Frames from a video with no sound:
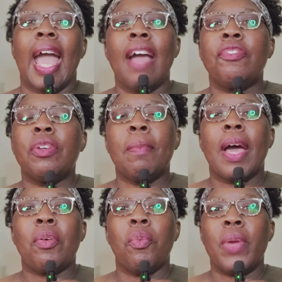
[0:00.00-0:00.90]
After
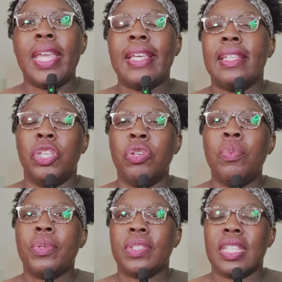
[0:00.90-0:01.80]
about a week,
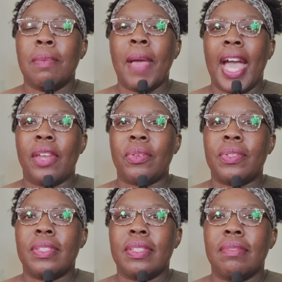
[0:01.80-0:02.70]
you will see
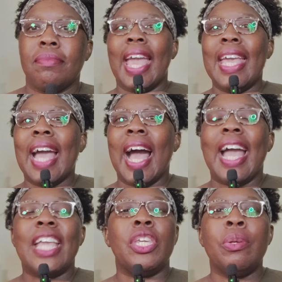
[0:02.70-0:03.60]
patterns.
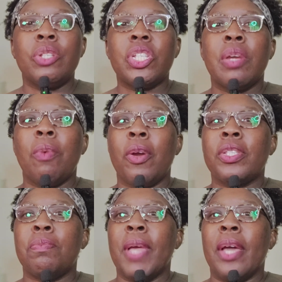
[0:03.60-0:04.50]
AI usually
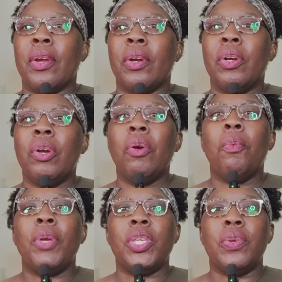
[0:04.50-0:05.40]
works better
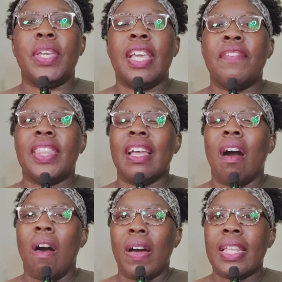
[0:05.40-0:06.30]
when you give it the
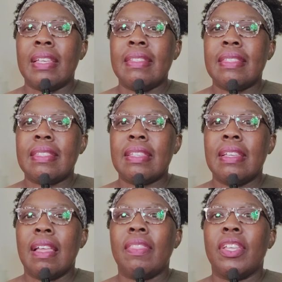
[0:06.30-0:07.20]
audience,
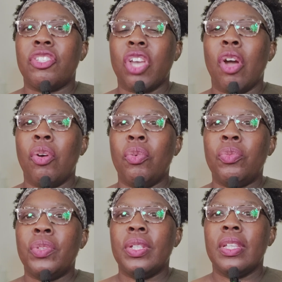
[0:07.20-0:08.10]
the
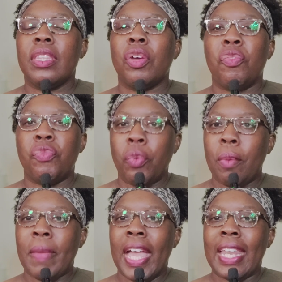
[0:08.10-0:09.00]
tone, the
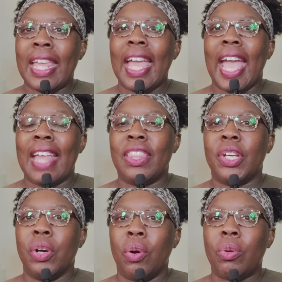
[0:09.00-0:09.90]
format, and
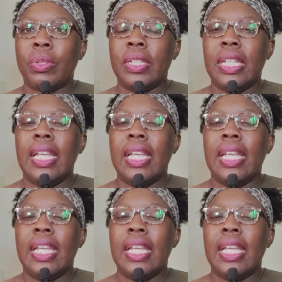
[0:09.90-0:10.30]
the goal.